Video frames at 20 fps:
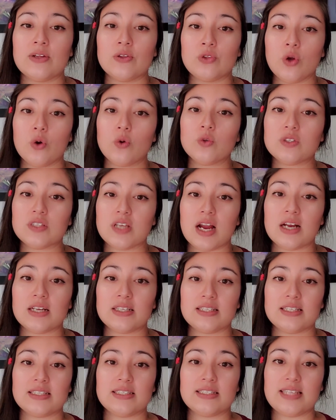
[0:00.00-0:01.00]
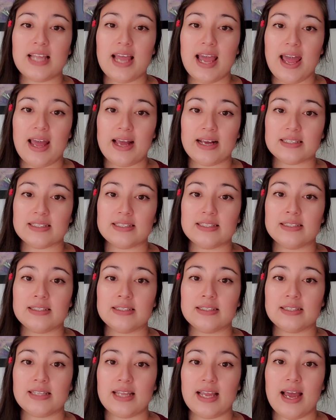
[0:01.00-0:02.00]
Those are the tags.
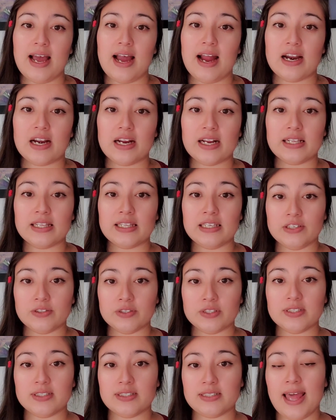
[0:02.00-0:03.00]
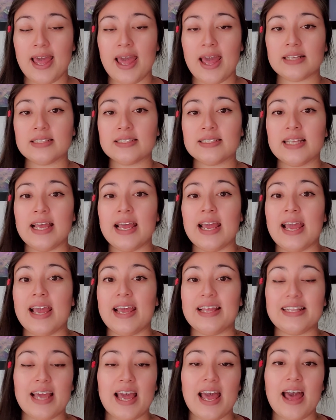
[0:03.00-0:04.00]
They are clearance tags
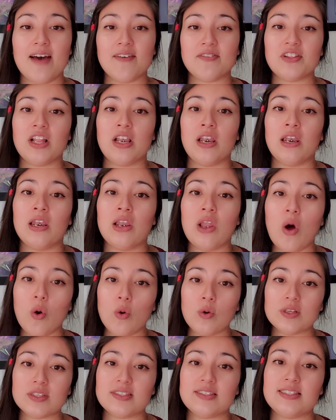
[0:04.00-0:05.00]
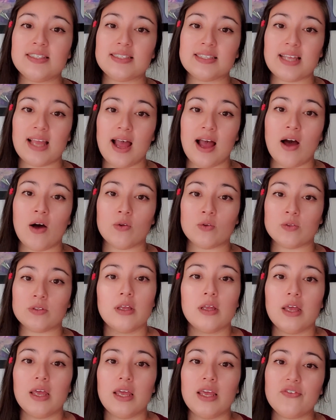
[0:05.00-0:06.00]
and they have the lowest discount.
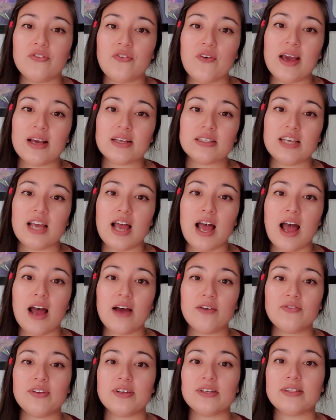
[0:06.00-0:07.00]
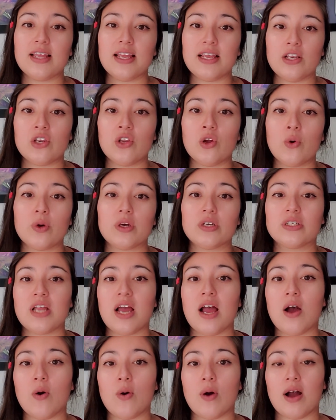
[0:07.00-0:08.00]
In fact, after they lower
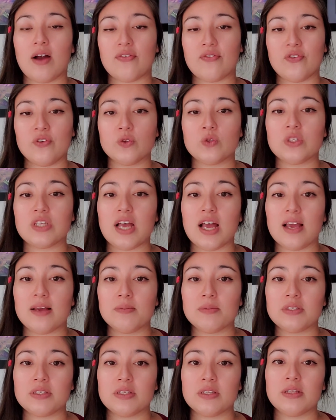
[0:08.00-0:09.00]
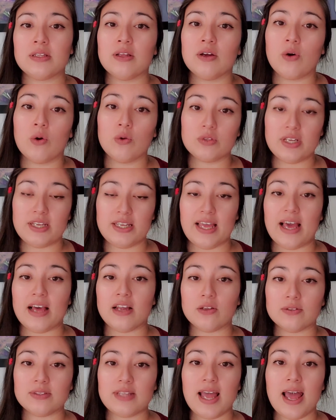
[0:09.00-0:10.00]
down a few times on the
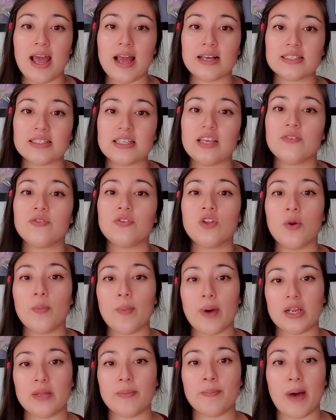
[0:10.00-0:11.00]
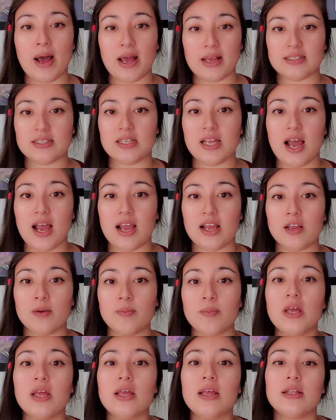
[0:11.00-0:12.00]
yellow tags, if nobody buys the
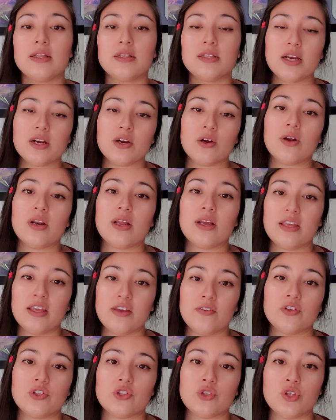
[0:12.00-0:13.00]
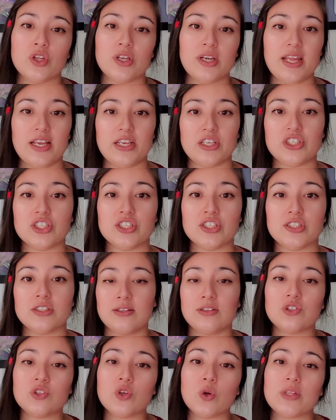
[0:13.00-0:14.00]
item, they're gonna give it to donation.
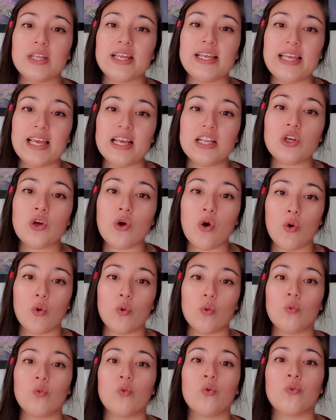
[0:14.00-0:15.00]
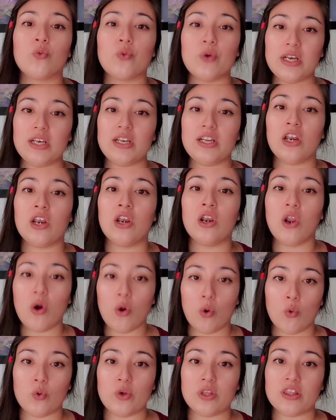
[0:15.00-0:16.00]
So they can go really
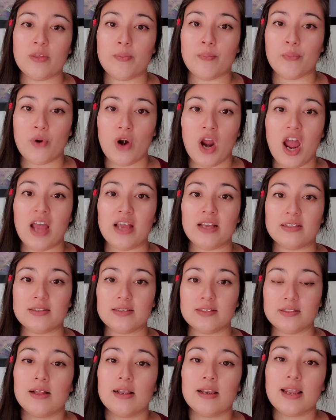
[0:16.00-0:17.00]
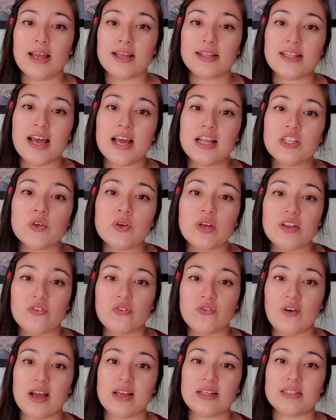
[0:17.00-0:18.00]
low with the price. Like that, you can
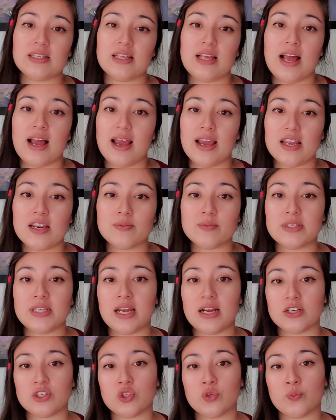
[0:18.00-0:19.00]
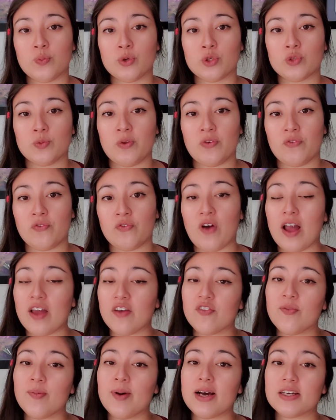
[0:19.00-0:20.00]
find items that are supposed to be
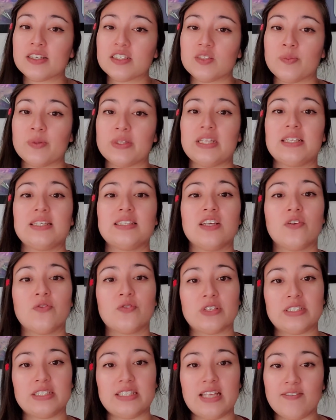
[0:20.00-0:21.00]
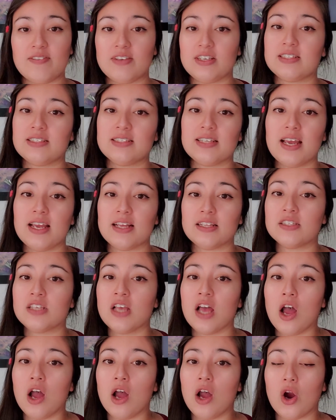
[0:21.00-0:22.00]
$5, but they sell for 70 cents.
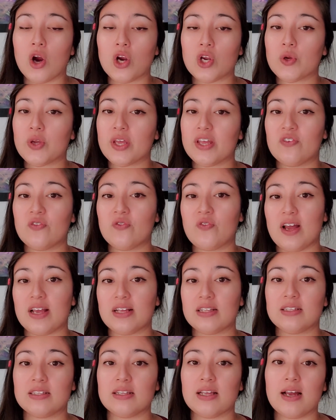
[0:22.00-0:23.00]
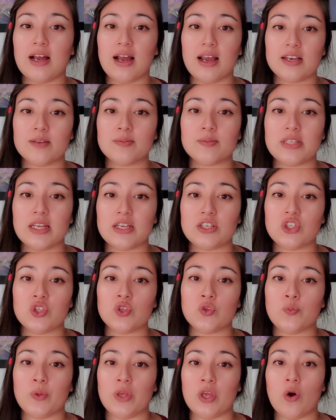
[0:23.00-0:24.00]
Or you can find items that
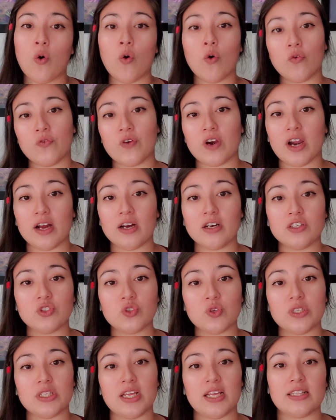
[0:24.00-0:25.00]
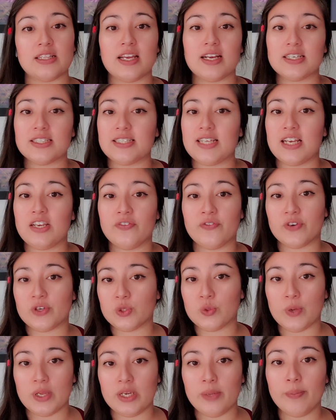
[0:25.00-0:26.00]
should be over 100 and they're selling for
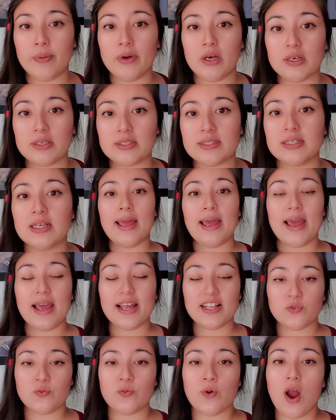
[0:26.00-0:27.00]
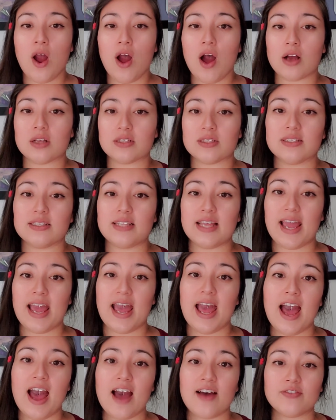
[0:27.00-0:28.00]
20 bucks. At Ross, they
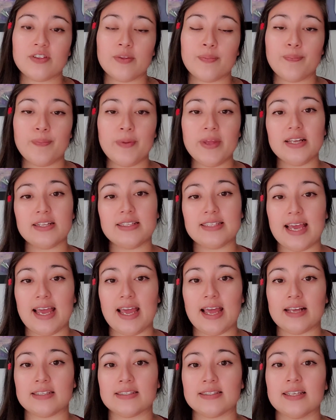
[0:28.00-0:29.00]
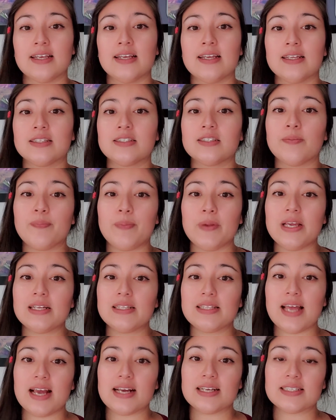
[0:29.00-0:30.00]
have the pink tags. The pink
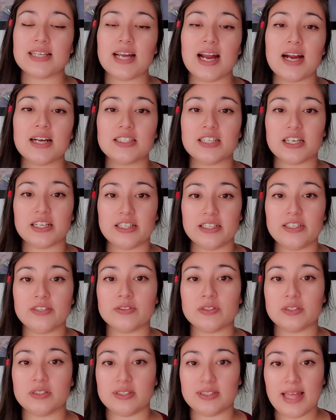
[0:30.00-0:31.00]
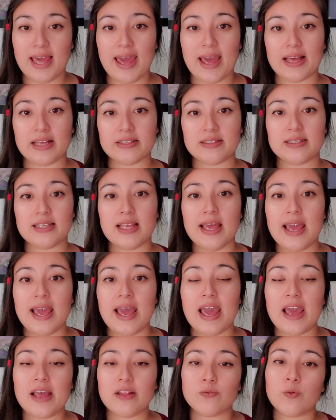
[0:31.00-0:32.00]
tags are the clearance tags.
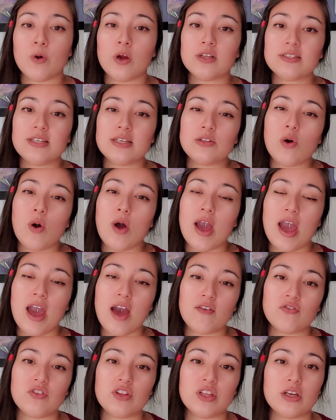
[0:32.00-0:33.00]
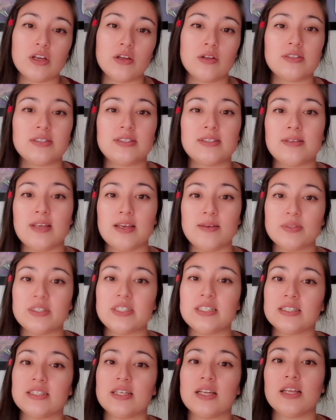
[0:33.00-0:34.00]
At Ross, they don't have the same
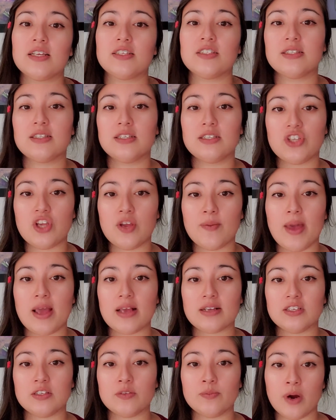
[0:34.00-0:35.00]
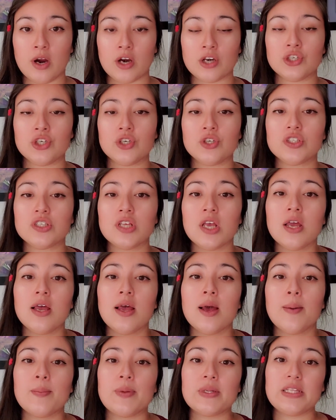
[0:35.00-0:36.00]
system as TJ Maxx and Marshalls,
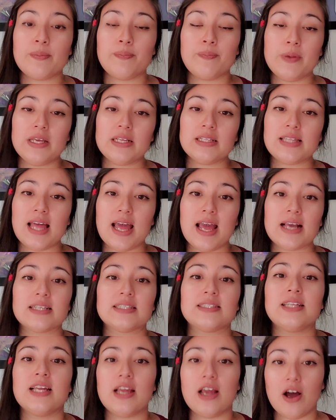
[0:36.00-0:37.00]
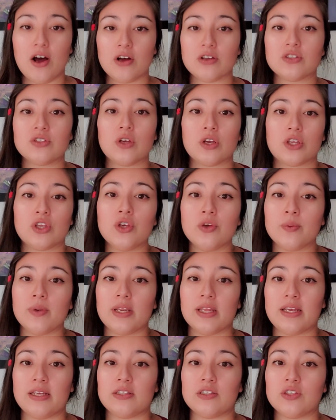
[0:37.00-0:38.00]
but the pink tags, they also
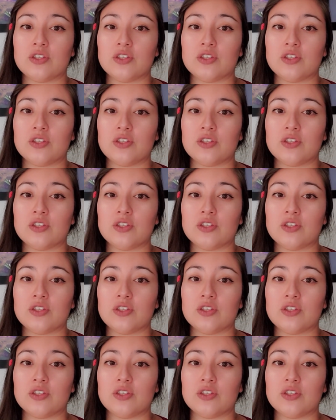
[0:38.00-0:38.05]
accumulate.